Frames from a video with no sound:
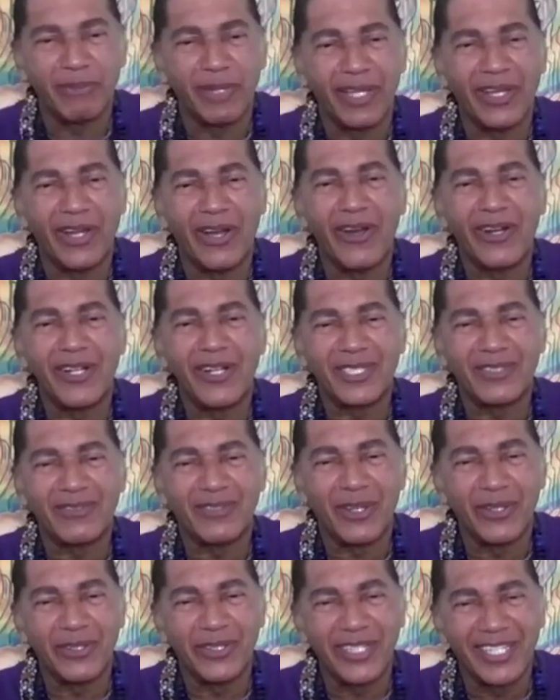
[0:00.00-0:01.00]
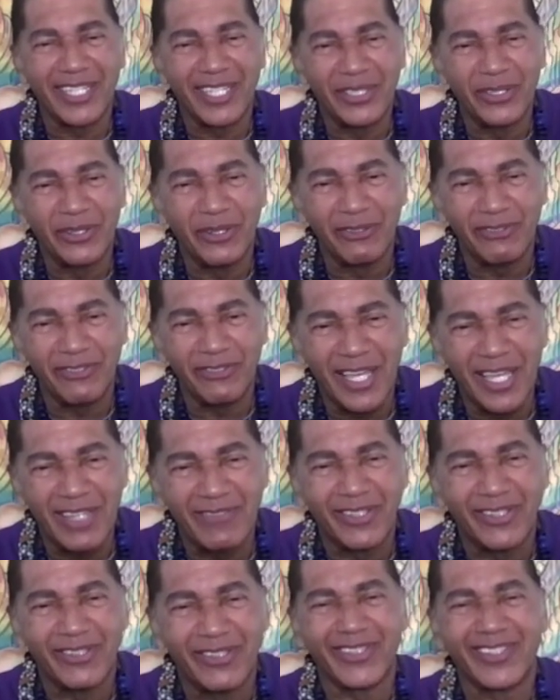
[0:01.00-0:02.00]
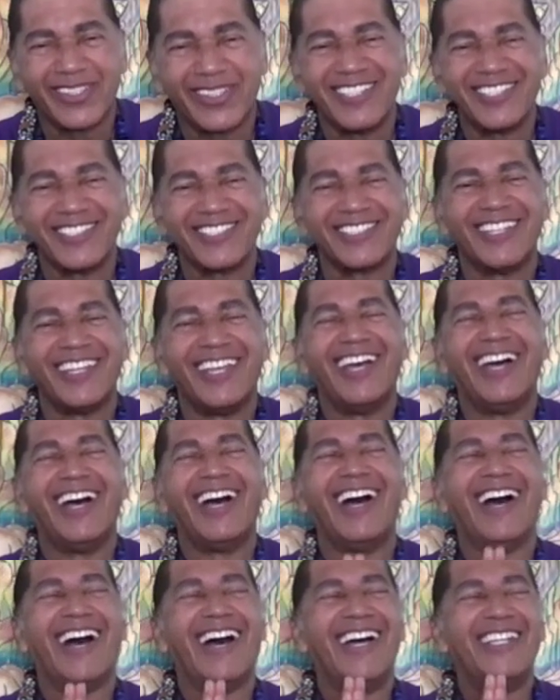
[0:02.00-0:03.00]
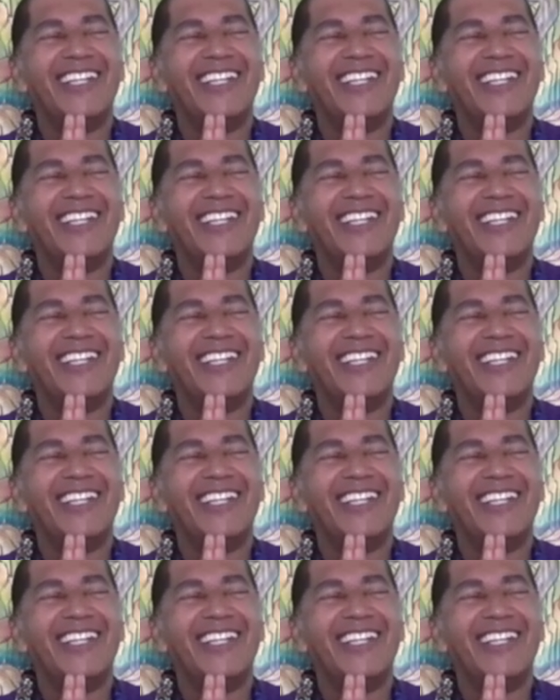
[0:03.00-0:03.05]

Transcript: My heart is voting in your favor because I